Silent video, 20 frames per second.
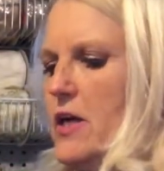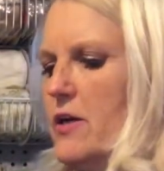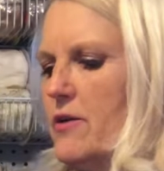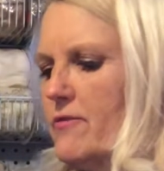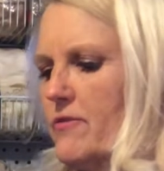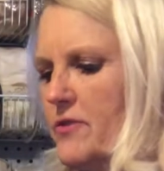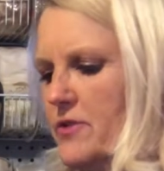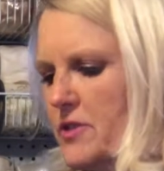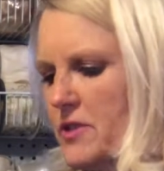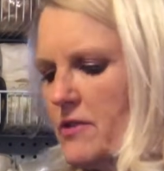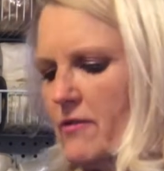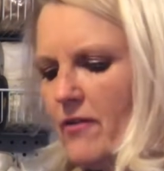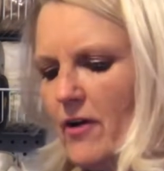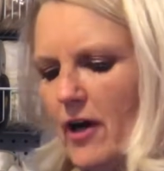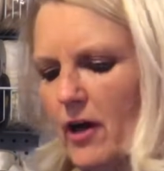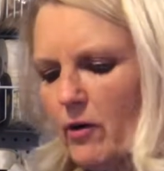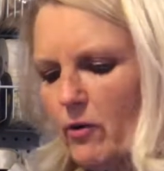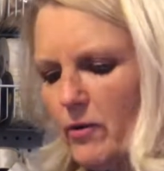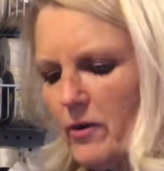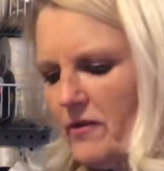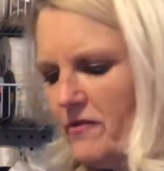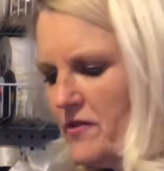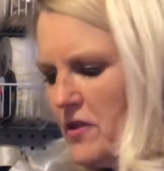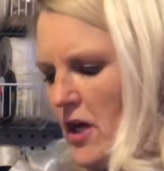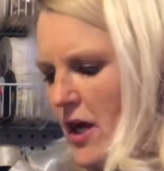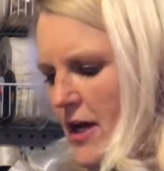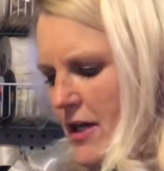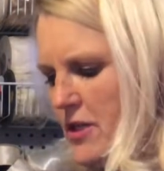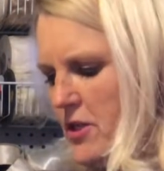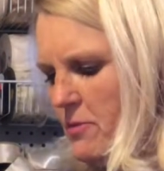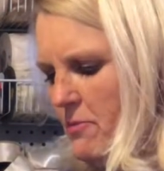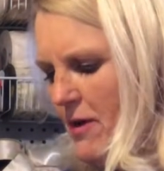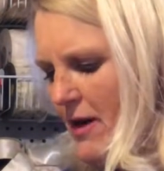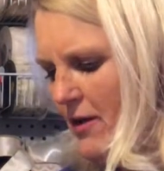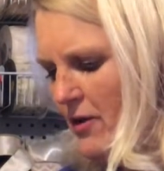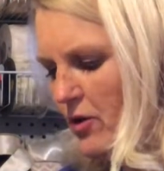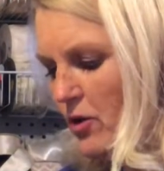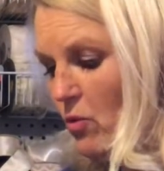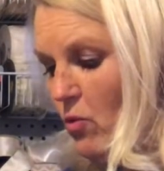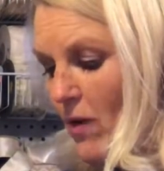First of all, we've talked
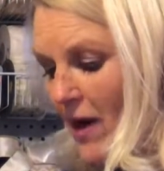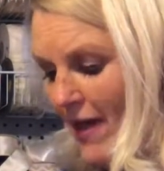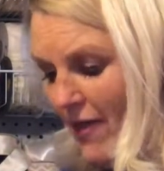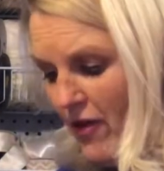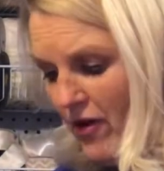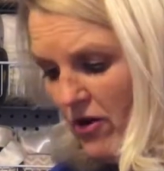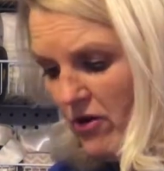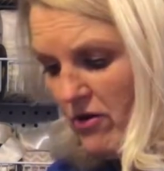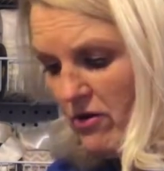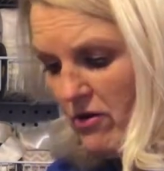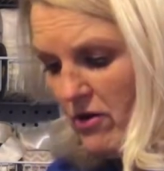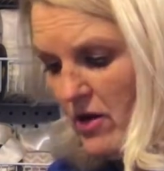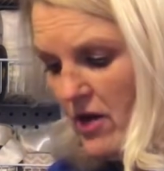about the weather